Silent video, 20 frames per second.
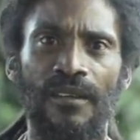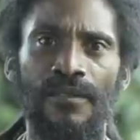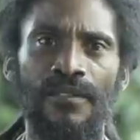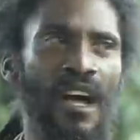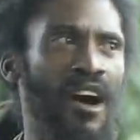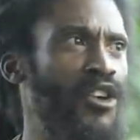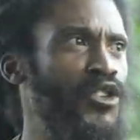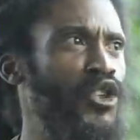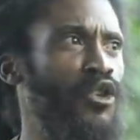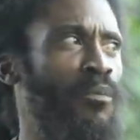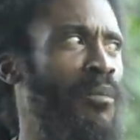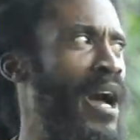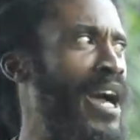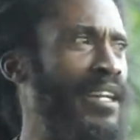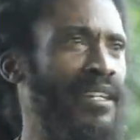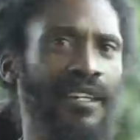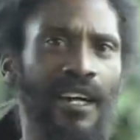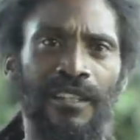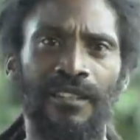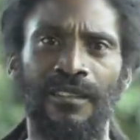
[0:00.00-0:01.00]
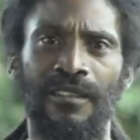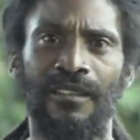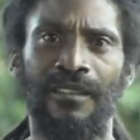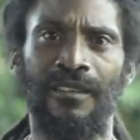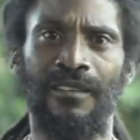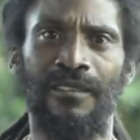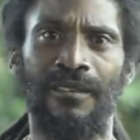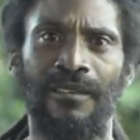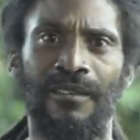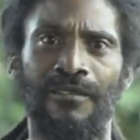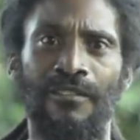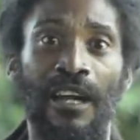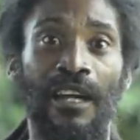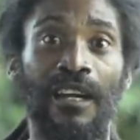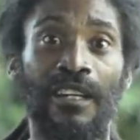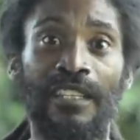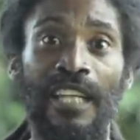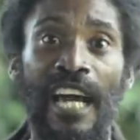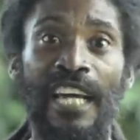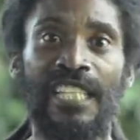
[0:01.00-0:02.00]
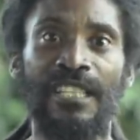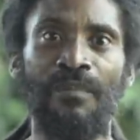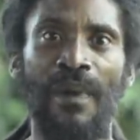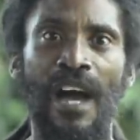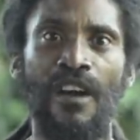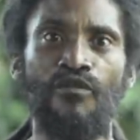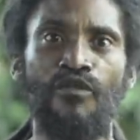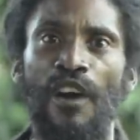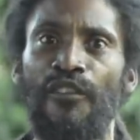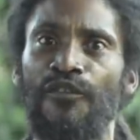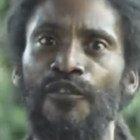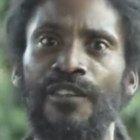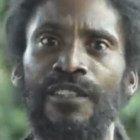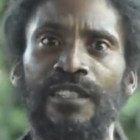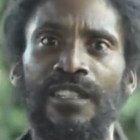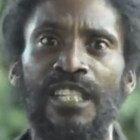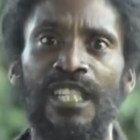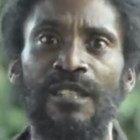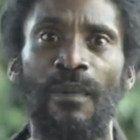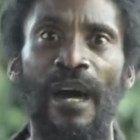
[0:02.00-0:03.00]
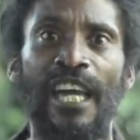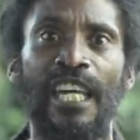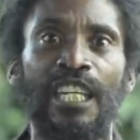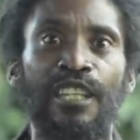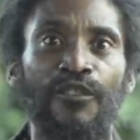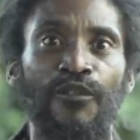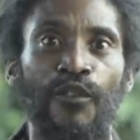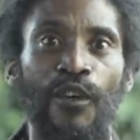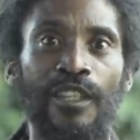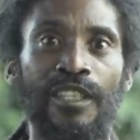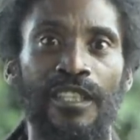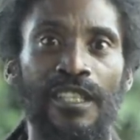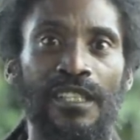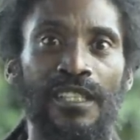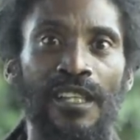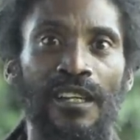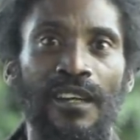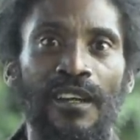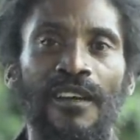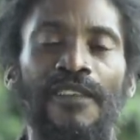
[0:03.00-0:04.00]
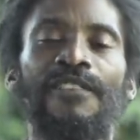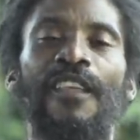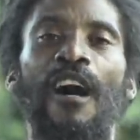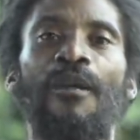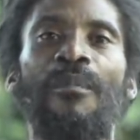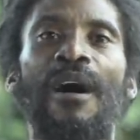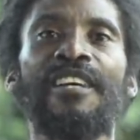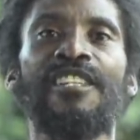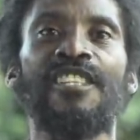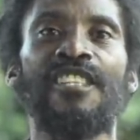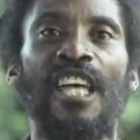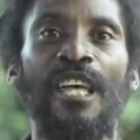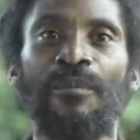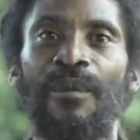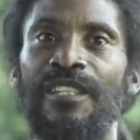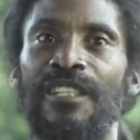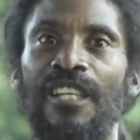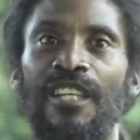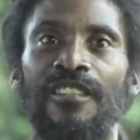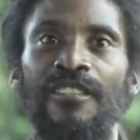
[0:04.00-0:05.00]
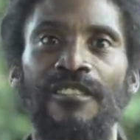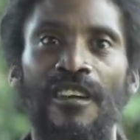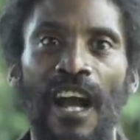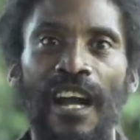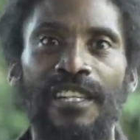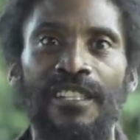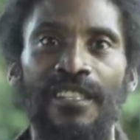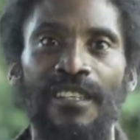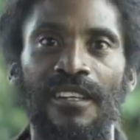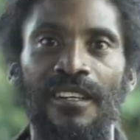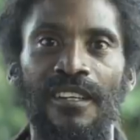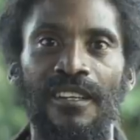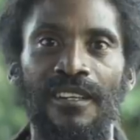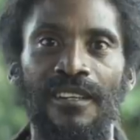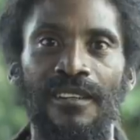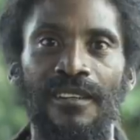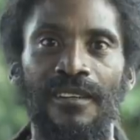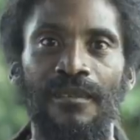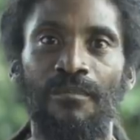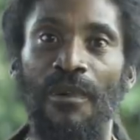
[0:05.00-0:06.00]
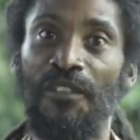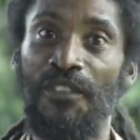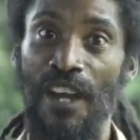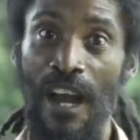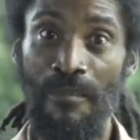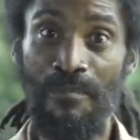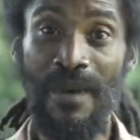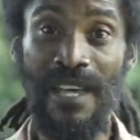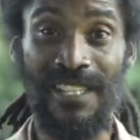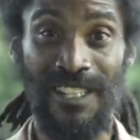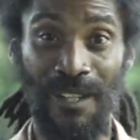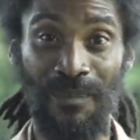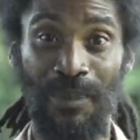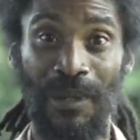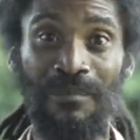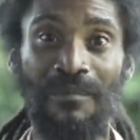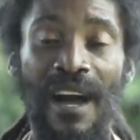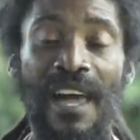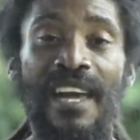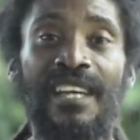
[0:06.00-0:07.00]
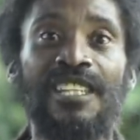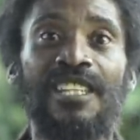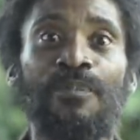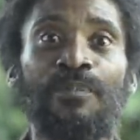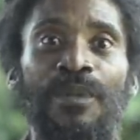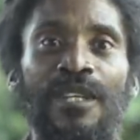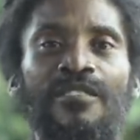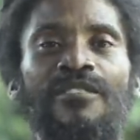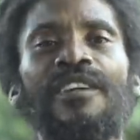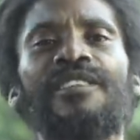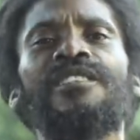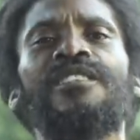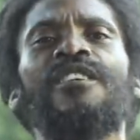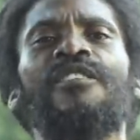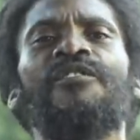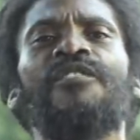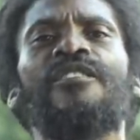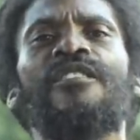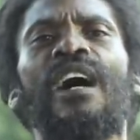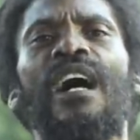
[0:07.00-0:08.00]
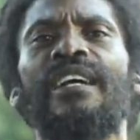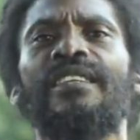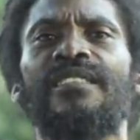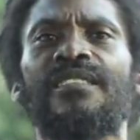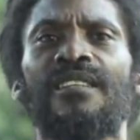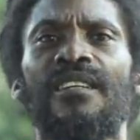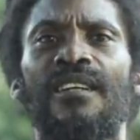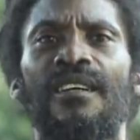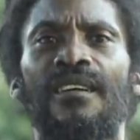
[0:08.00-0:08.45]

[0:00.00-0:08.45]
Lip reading: Now you might not recognize my references, my inferences, now my statements on Christ, but they are based upon my experience of Christ.